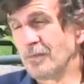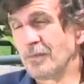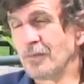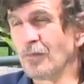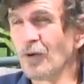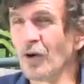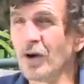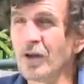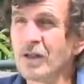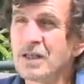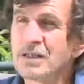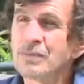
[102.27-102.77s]

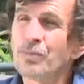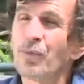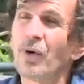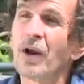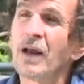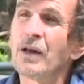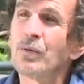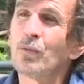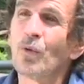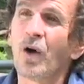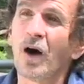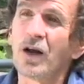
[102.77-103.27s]
more or less
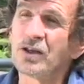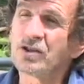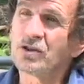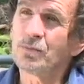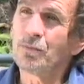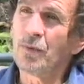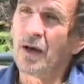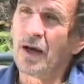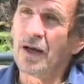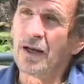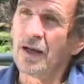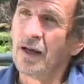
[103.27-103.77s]
brainwashed
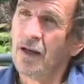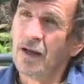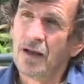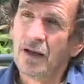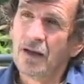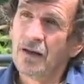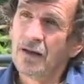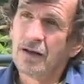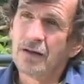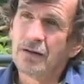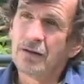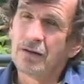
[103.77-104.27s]
by
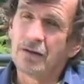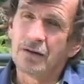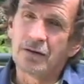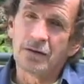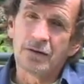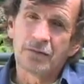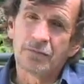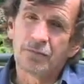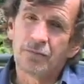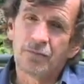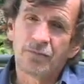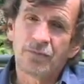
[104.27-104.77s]
uh,
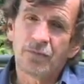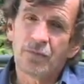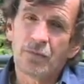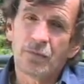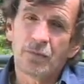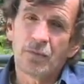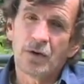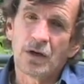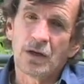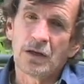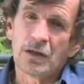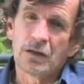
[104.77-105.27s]

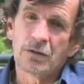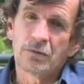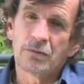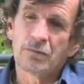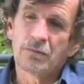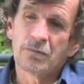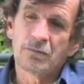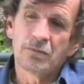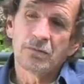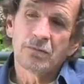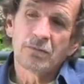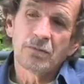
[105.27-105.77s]
uh,
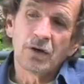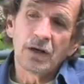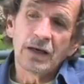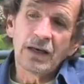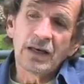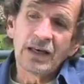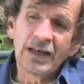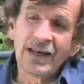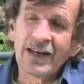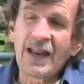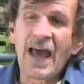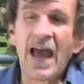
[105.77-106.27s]

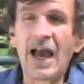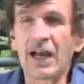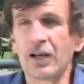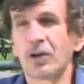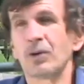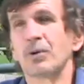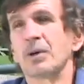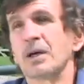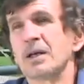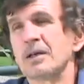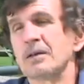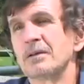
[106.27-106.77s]

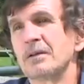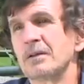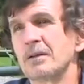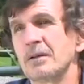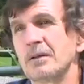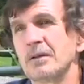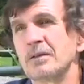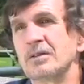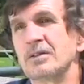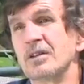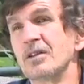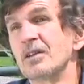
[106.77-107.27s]
inaccurate,
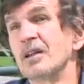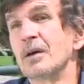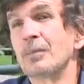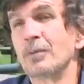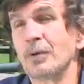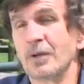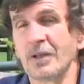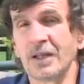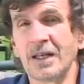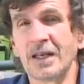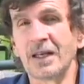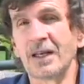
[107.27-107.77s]

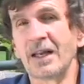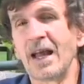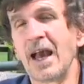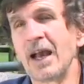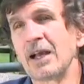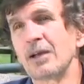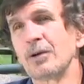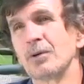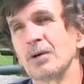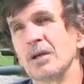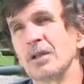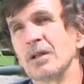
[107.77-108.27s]
deliberately
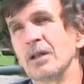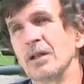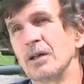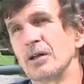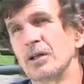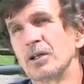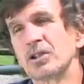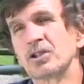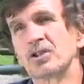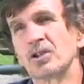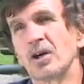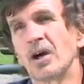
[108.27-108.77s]
inaccurate
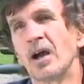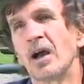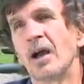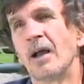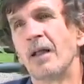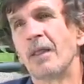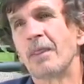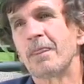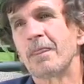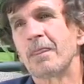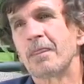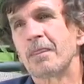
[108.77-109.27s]
literature.
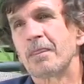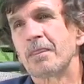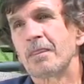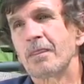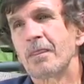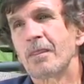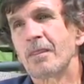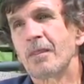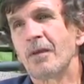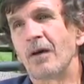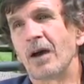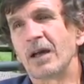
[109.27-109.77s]

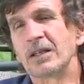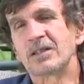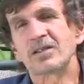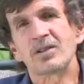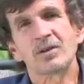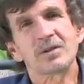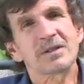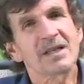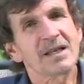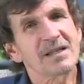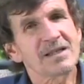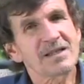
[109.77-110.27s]
All right,
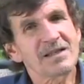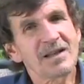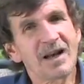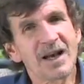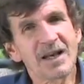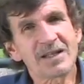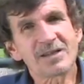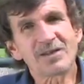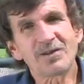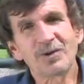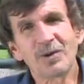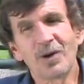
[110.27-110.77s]
so
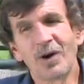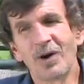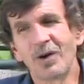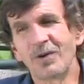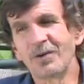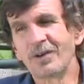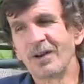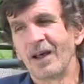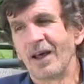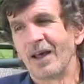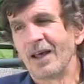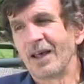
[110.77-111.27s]

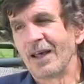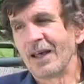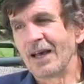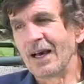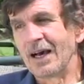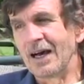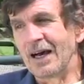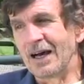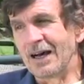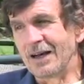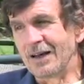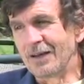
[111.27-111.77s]
testosterone,
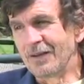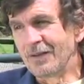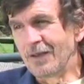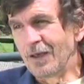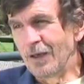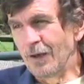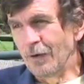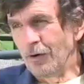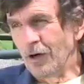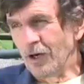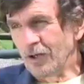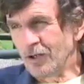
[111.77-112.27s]
uh,
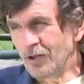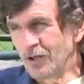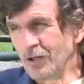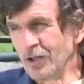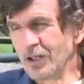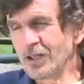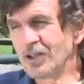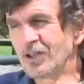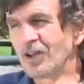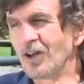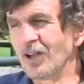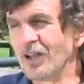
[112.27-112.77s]
a
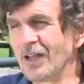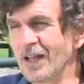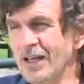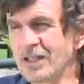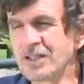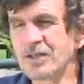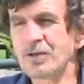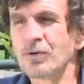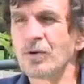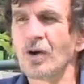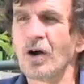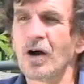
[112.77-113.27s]
good
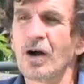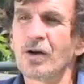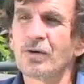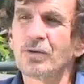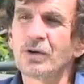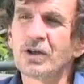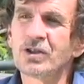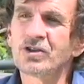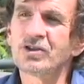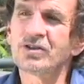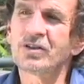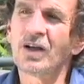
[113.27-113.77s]

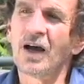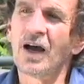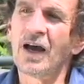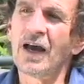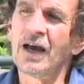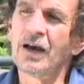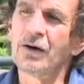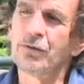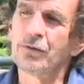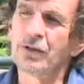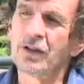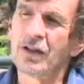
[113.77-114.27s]
cholesterol-rich
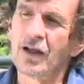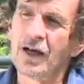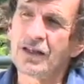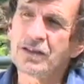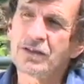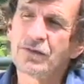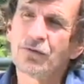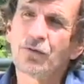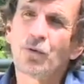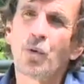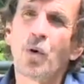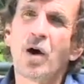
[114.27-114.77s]
diet with
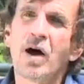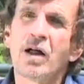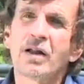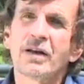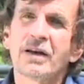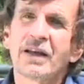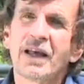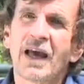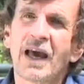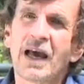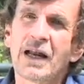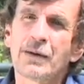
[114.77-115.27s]
lots of
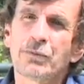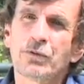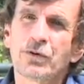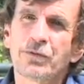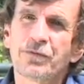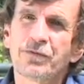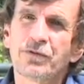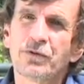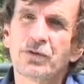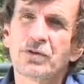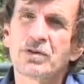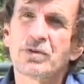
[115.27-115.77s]
quality animal
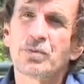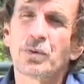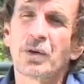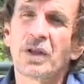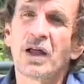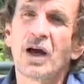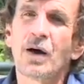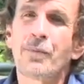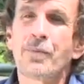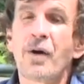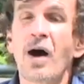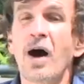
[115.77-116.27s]
foods will
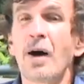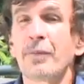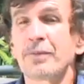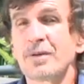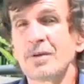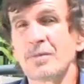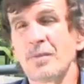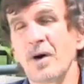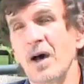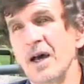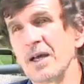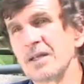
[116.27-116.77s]
help
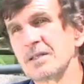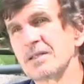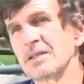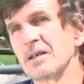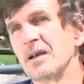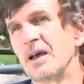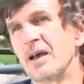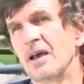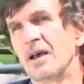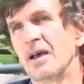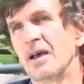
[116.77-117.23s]
optimize